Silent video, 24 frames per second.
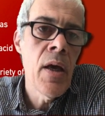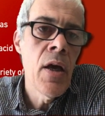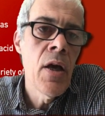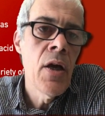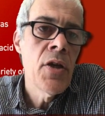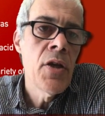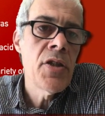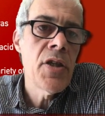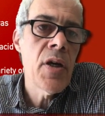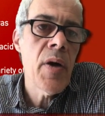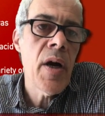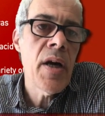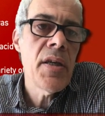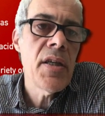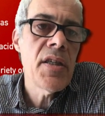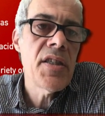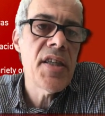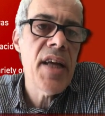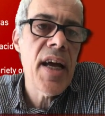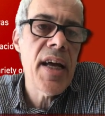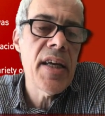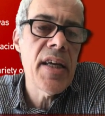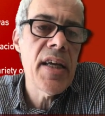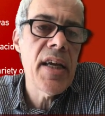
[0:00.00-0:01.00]
So
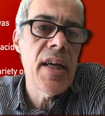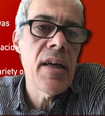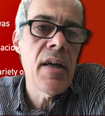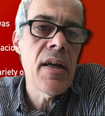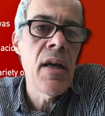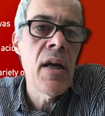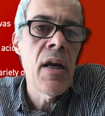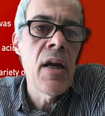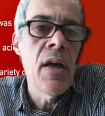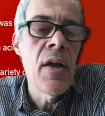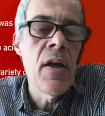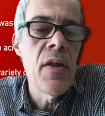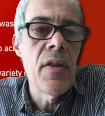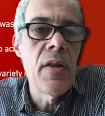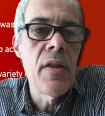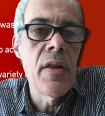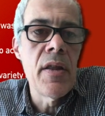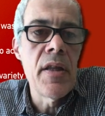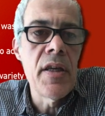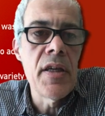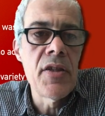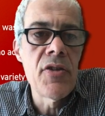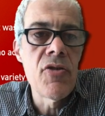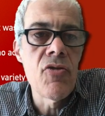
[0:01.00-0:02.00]
understanding
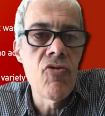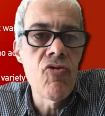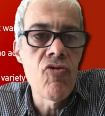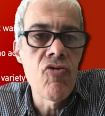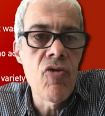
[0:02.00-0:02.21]
this,